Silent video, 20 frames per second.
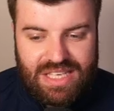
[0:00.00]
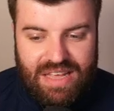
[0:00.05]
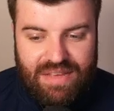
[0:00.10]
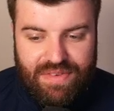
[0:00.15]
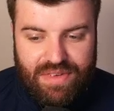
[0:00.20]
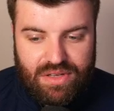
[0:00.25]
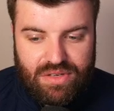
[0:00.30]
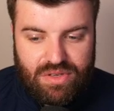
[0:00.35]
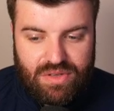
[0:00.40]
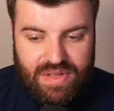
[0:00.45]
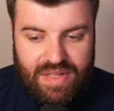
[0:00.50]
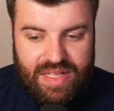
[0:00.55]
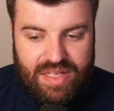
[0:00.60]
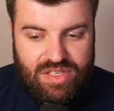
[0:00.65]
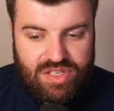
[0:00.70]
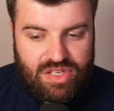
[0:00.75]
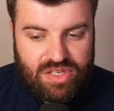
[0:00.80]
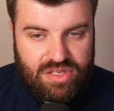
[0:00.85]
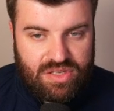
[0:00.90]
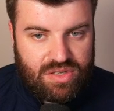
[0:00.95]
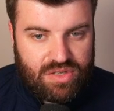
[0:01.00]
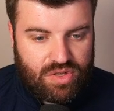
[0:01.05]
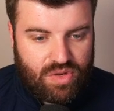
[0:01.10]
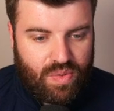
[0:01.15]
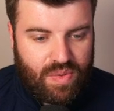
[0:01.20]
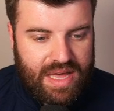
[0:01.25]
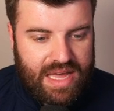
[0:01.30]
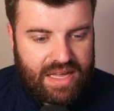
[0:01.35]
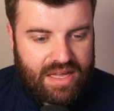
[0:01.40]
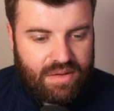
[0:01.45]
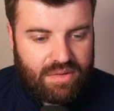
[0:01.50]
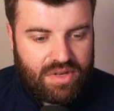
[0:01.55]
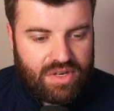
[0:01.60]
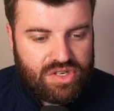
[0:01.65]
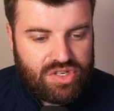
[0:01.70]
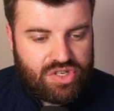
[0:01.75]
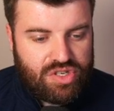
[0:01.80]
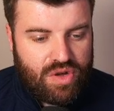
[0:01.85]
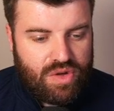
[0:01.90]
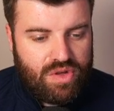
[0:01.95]
if you can do these just as quick. I'm going
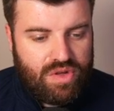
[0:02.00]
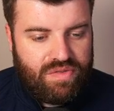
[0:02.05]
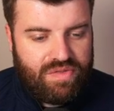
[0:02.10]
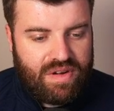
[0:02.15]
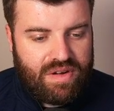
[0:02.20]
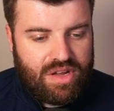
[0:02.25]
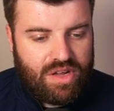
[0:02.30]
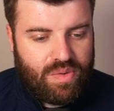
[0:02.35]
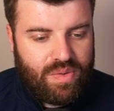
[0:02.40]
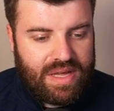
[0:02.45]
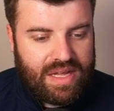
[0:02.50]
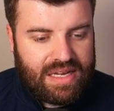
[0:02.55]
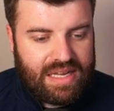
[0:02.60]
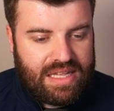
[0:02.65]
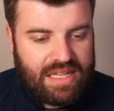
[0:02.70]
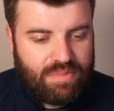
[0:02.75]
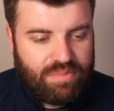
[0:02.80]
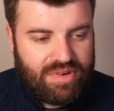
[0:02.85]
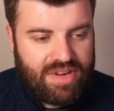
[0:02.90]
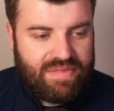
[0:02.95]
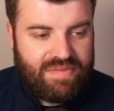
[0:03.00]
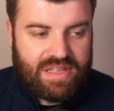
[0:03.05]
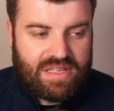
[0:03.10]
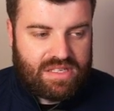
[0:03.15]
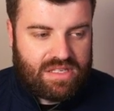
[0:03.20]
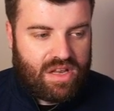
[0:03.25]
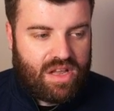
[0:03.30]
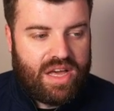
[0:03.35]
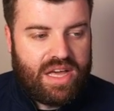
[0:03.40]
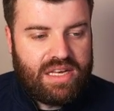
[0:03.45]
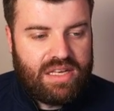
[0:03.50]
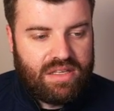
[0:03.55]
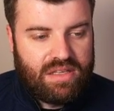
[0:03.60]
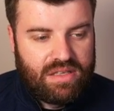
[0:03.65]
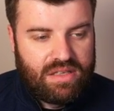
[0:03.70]
to show you very quickly the previous slide.